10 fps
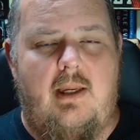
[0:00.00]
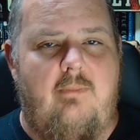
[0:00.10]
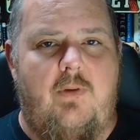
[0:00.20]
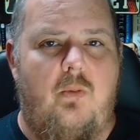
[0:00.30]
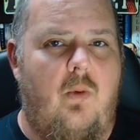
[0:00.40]

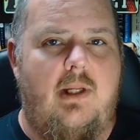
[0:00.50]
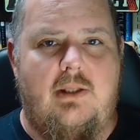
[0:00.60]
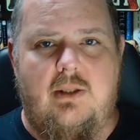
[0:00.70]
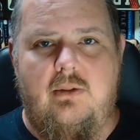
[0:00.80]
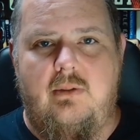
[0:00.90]
If you want
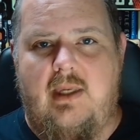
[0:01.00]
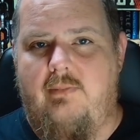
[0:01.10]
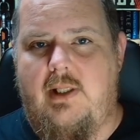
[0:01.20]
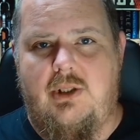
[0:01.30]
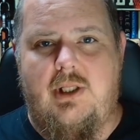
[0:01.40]
to
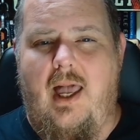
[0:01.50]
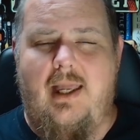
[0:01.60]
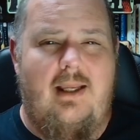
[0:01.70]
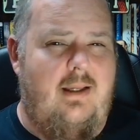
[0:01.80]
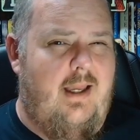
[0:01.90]
give it a
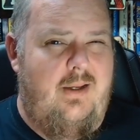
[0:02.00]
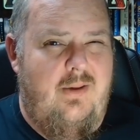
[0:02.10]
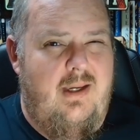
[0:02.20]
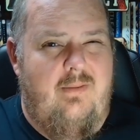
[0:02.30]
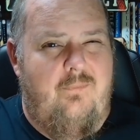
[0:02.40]
shot, uh, you
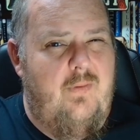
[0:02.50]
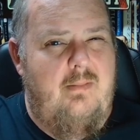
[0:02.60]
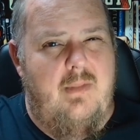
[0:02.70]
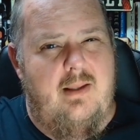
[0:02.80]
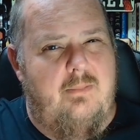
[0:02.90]
can get a free
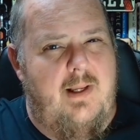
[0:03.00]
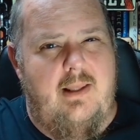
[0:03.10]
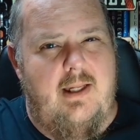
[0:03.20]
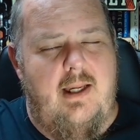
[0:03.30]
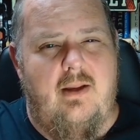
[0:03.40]
month by
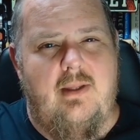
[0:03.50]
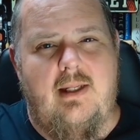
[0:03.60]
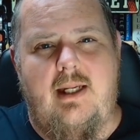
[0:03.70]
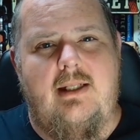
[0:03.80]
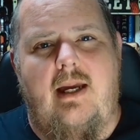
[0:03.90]
clicking on the
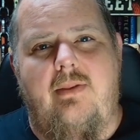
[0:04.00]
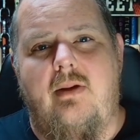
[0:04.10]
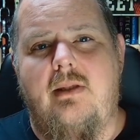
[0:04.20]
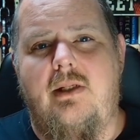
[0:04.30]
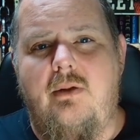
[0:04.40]
link down there
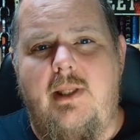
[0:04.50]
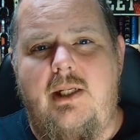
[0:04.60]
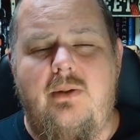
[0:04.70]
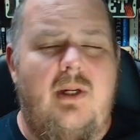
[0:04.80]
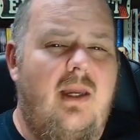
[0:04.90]
in the
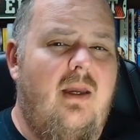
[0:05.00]
doobly-doo.